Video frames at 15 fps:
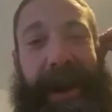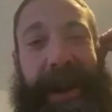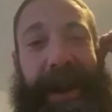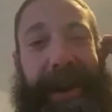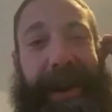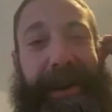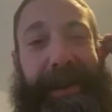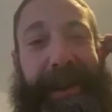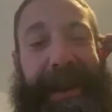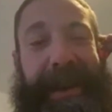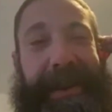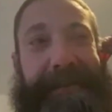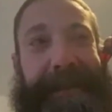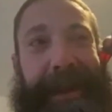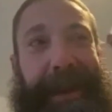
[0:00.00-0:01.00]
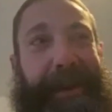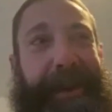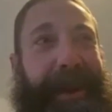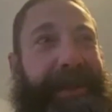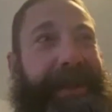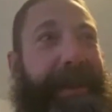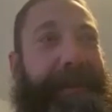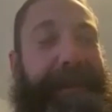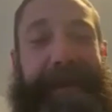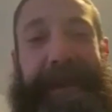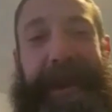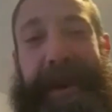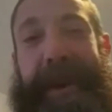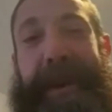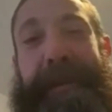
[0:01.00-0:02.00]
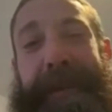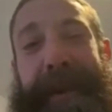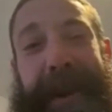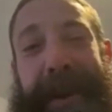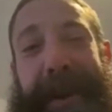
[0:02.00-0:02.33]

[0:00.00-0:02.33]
here that, does like 1,500 feet of